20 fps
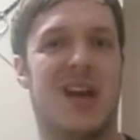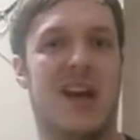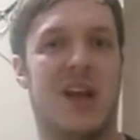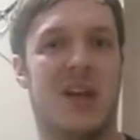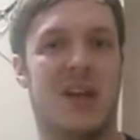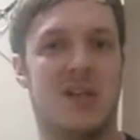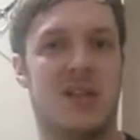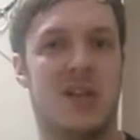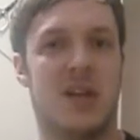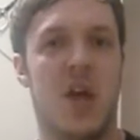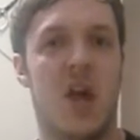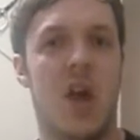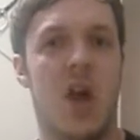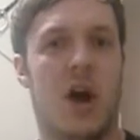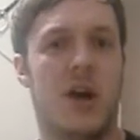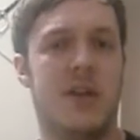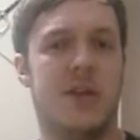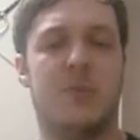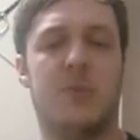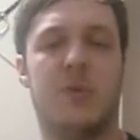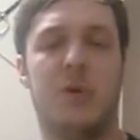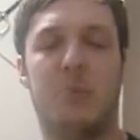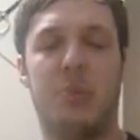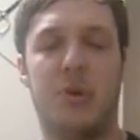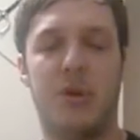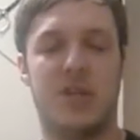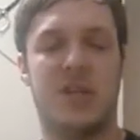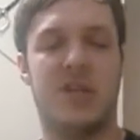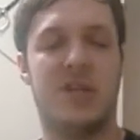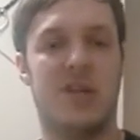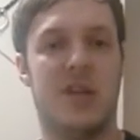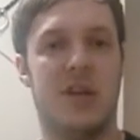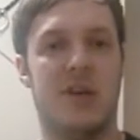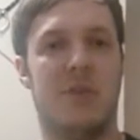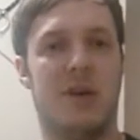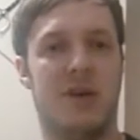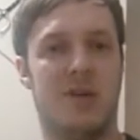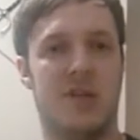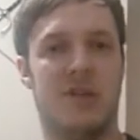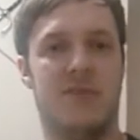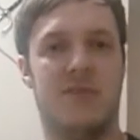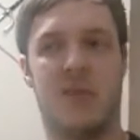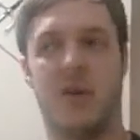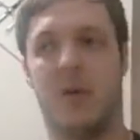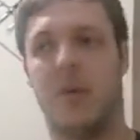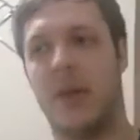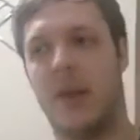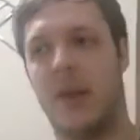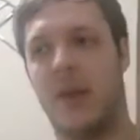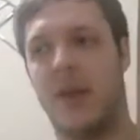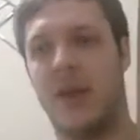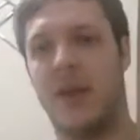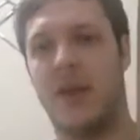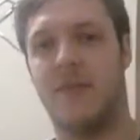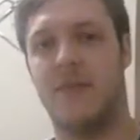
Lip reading: and I didn't want to push it too much, even though I, like,